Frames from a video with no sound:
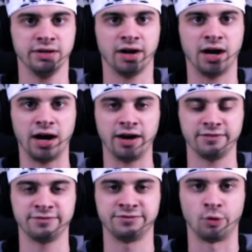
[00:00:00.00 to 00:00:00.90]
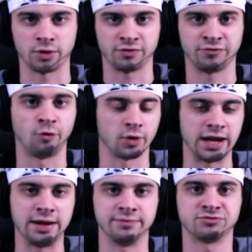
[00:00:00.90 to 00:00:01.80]
for
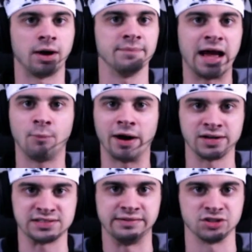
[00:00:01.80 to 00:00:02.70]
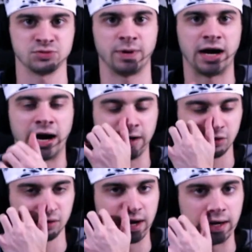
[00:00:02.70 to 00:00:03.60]
him from that wide receiver spot on
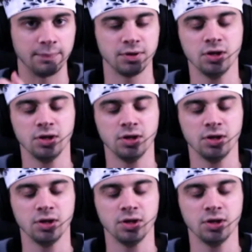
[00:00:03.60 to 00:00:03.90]
your lineup.